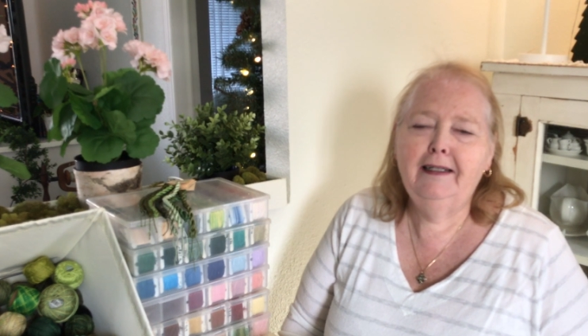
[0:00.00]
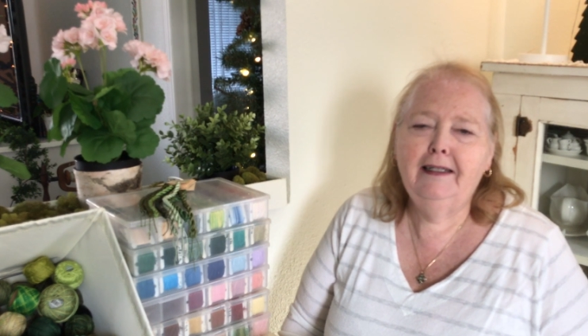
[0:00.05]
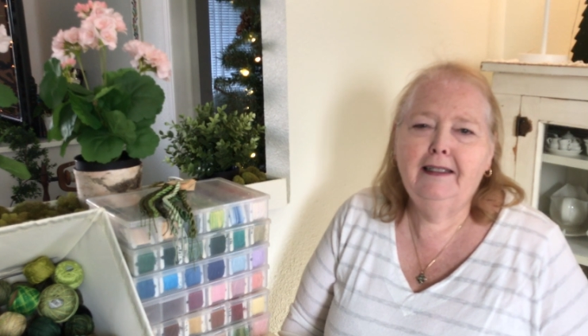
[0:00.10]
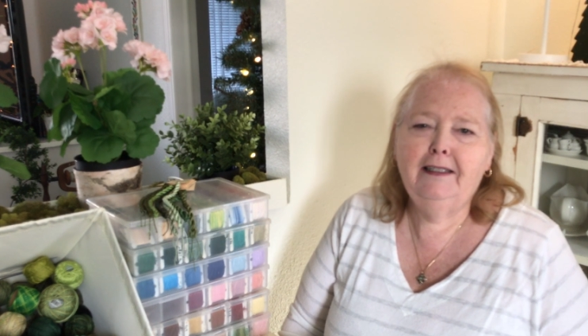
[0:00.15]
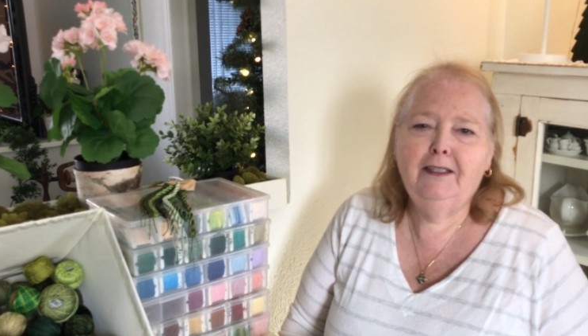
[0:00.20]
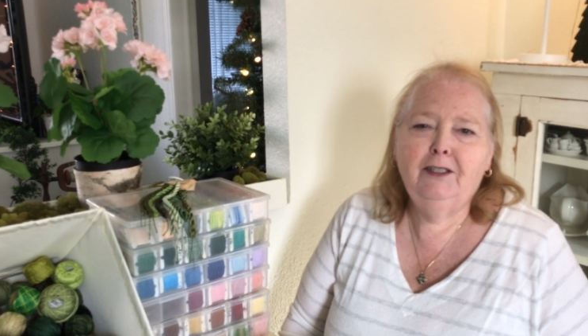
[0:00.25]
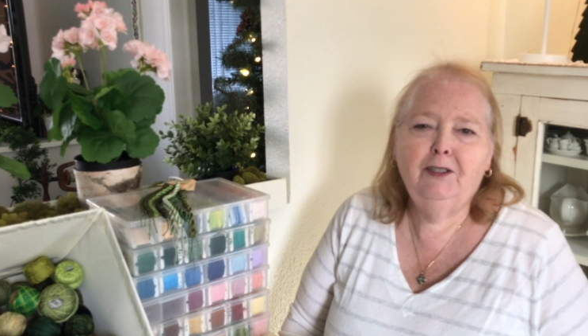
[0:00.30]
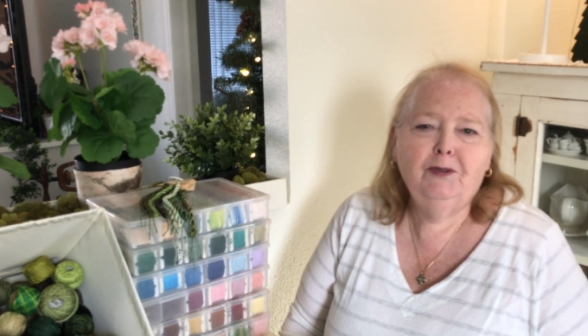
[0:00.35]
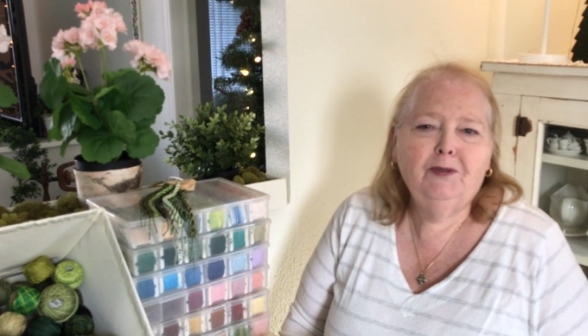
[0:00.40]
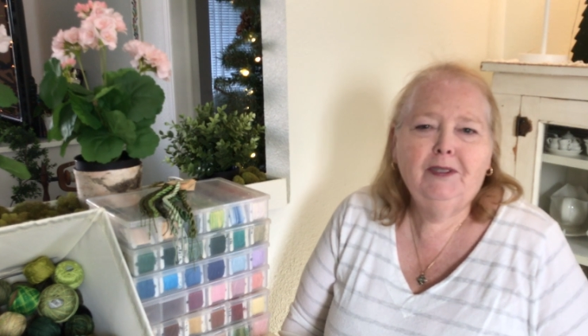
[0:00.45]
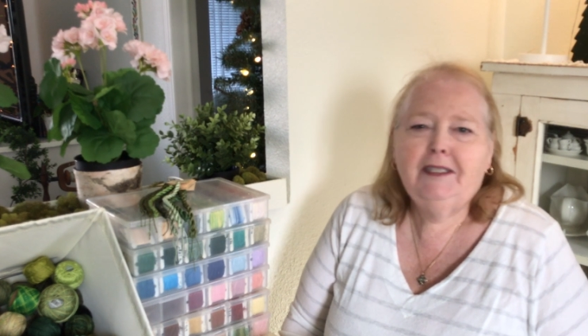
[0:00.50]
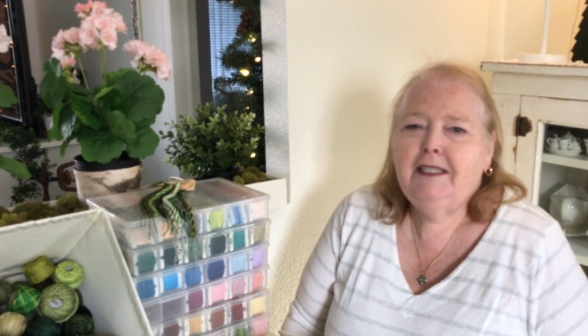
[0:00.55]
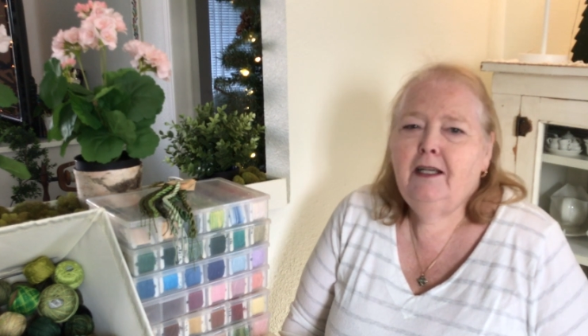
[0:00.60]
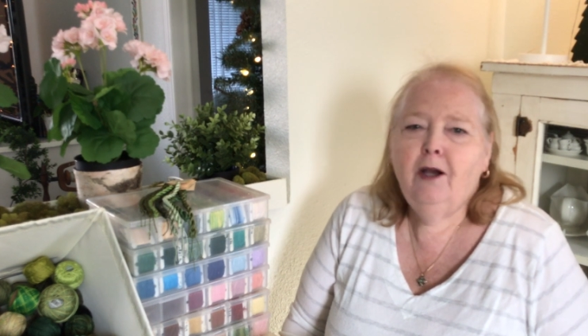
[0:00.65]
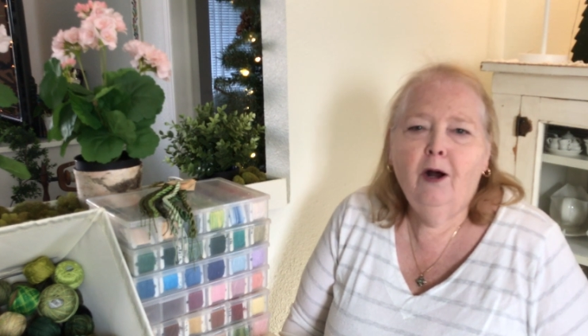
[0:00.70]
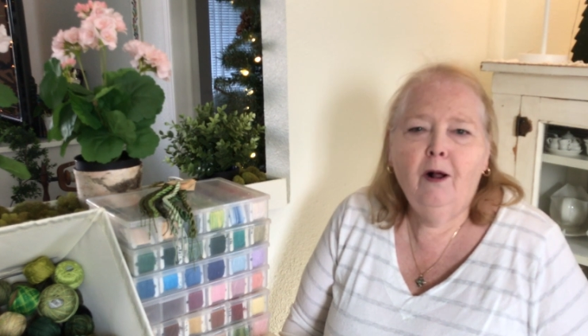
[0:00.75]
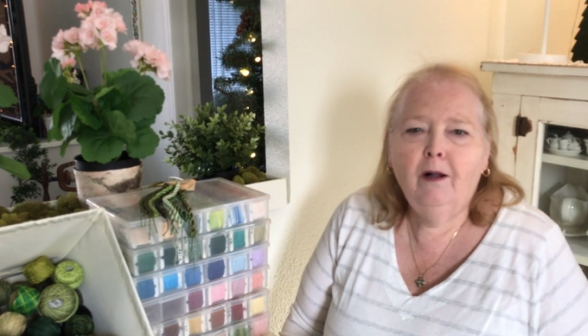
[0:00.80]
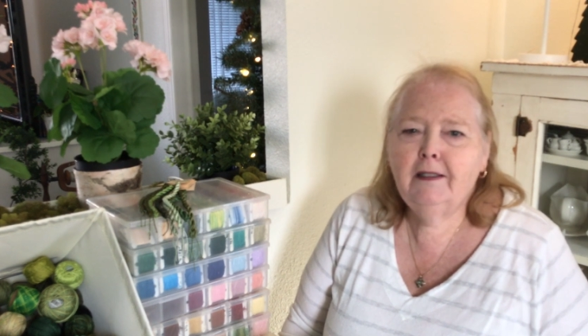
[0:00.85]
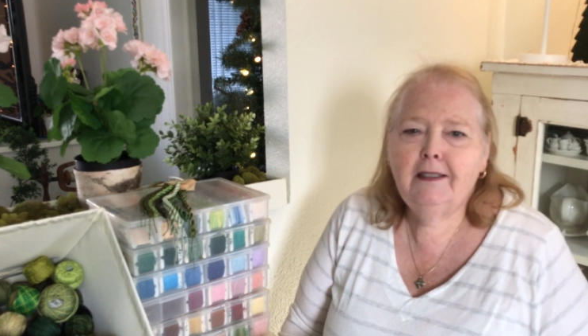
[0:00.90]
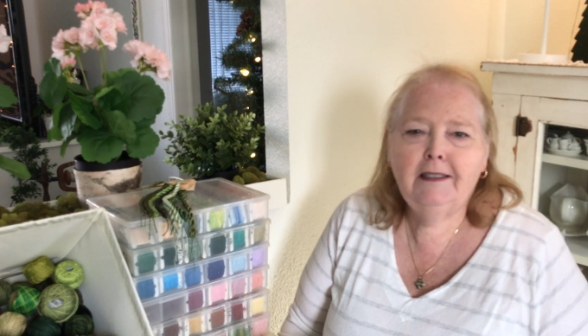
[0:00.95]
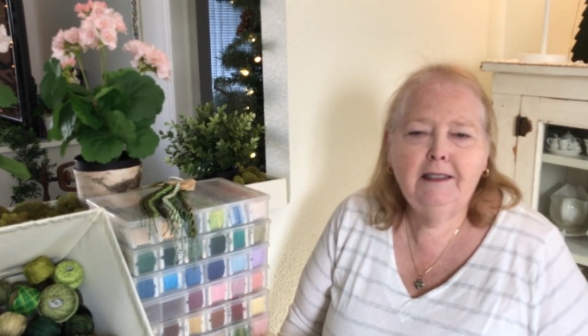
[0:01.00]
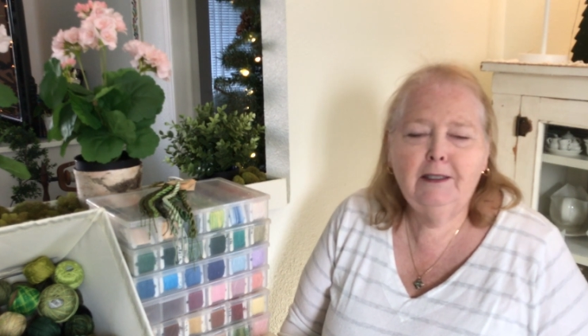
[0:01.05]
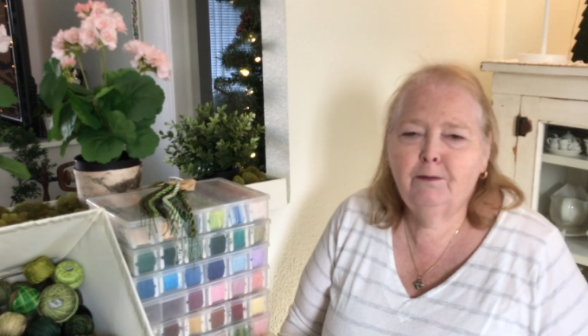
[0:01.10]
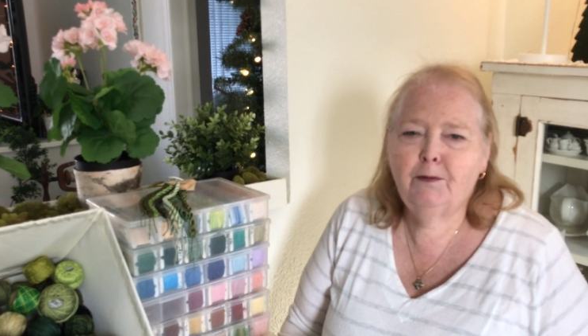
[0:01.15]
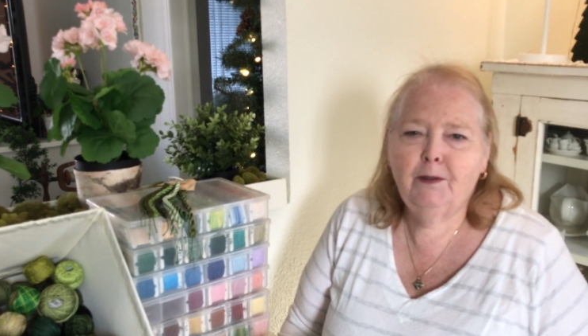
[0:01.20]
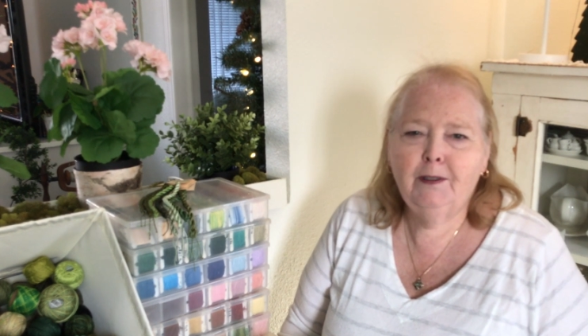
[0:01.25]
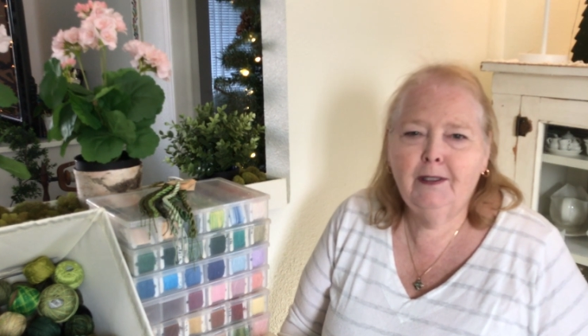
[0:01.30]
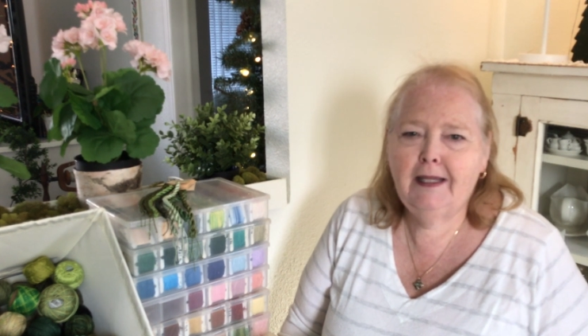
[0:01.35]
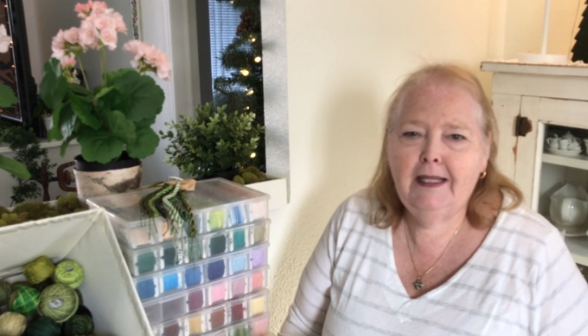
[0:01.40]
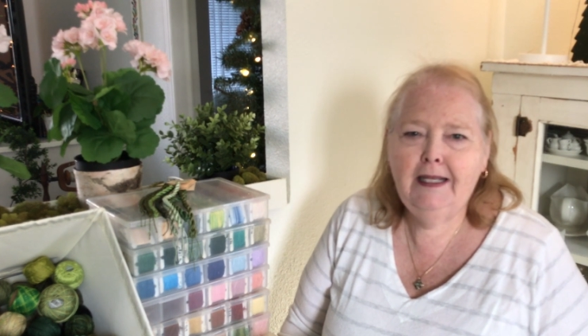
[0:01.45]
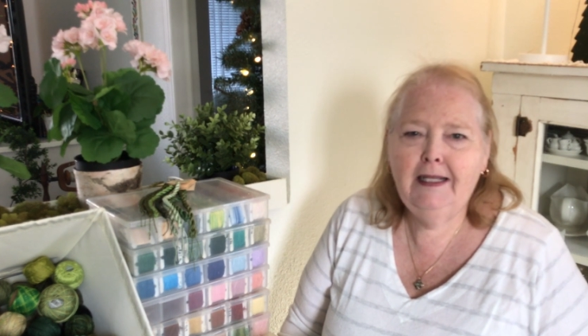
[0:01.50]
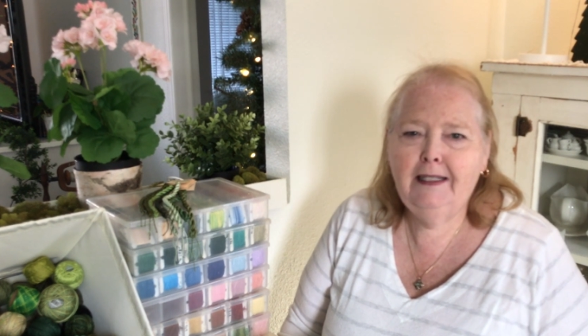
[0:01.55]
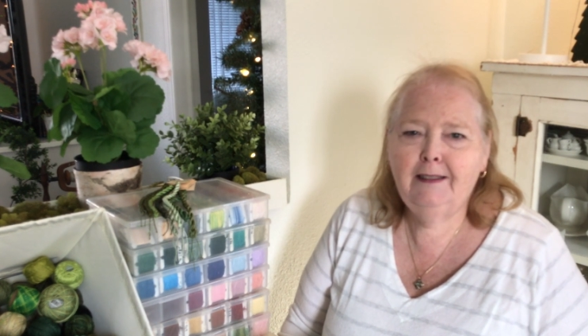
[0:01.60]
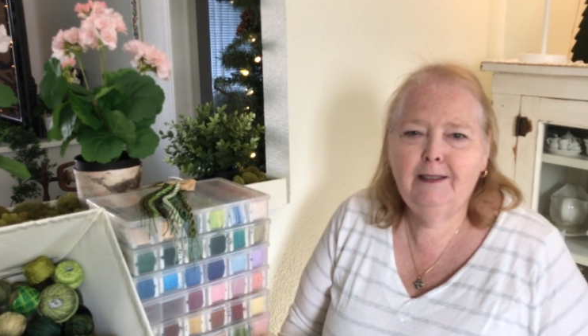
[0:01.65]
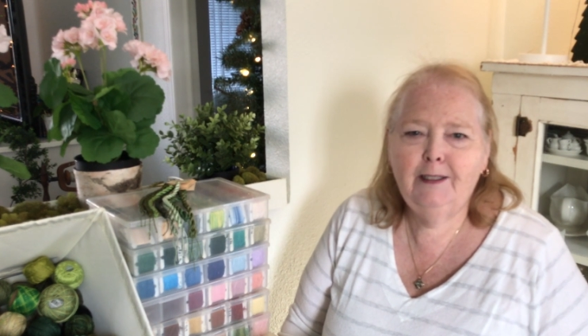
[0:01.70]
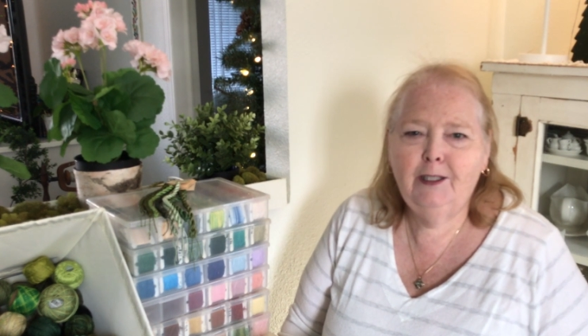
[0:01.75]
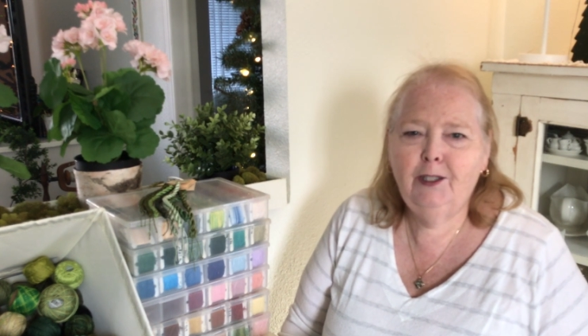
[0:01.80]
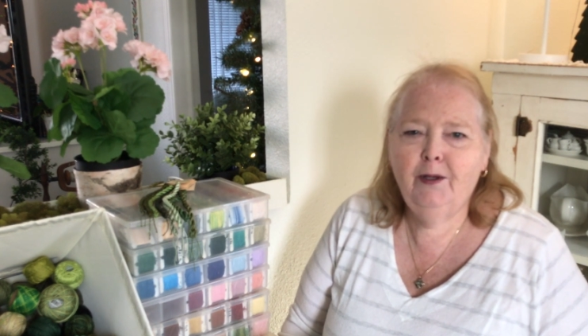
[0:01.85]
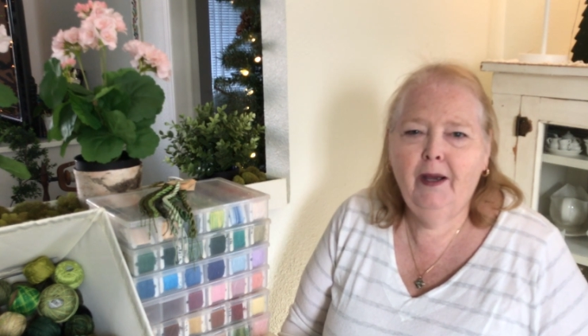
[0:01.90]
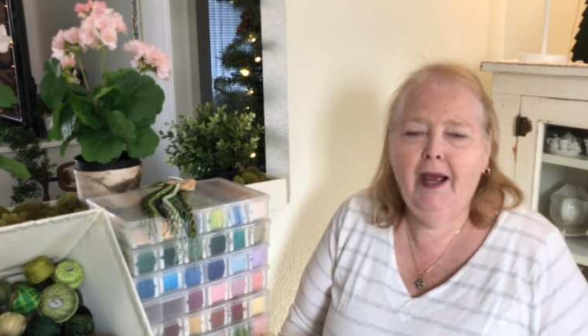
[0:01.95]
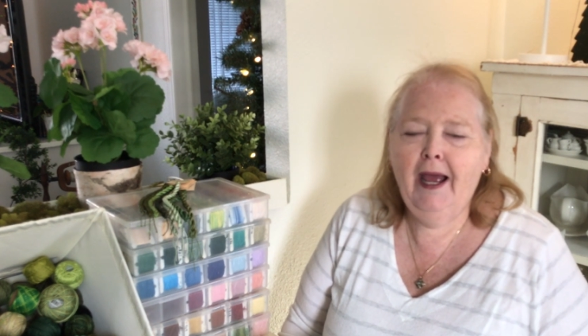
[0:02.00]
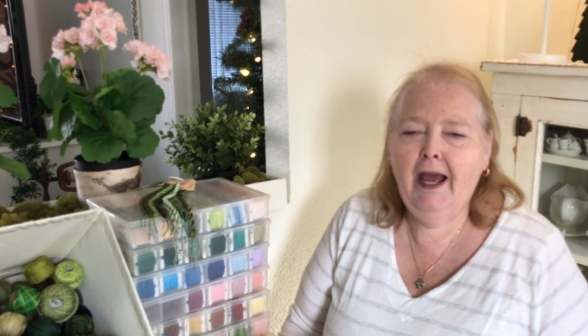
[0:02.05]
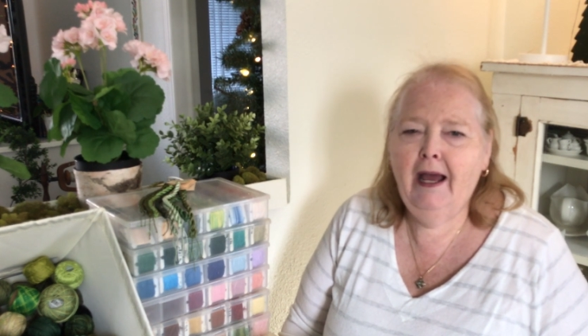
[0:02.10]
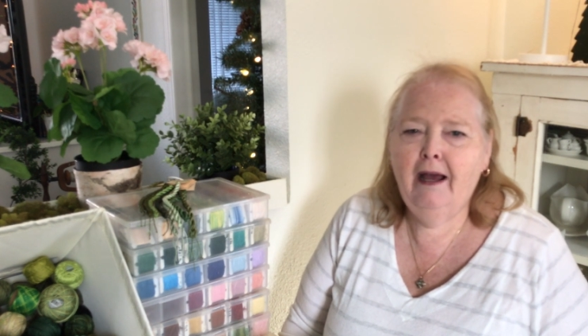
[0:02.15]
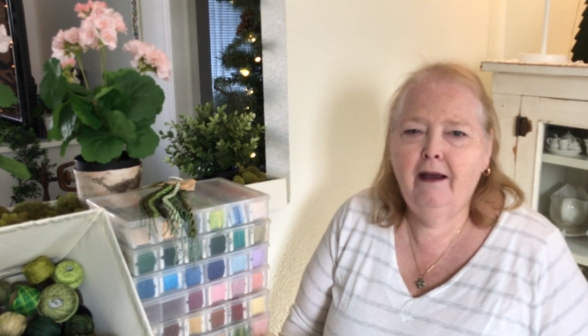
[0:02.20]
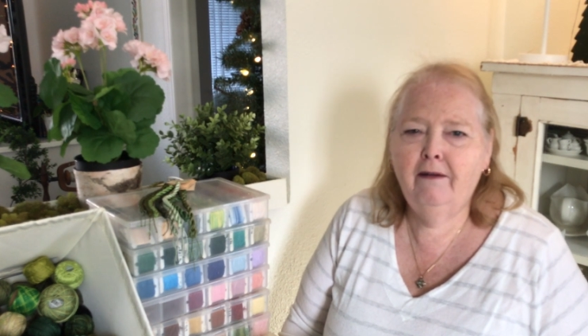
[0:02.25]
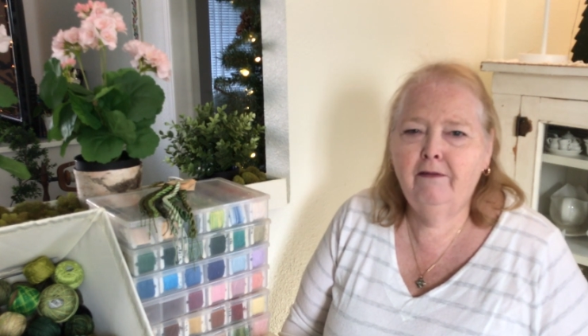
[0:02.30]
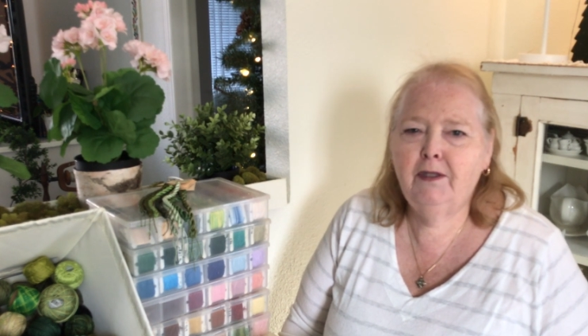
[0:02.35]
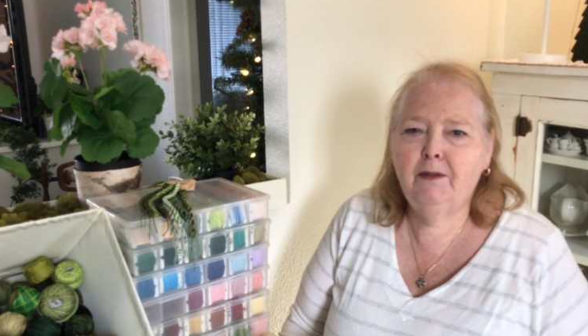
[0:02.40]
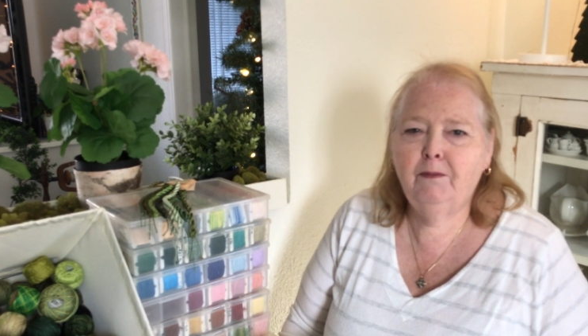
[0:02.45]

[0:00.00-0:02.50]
you see all the different things that you have,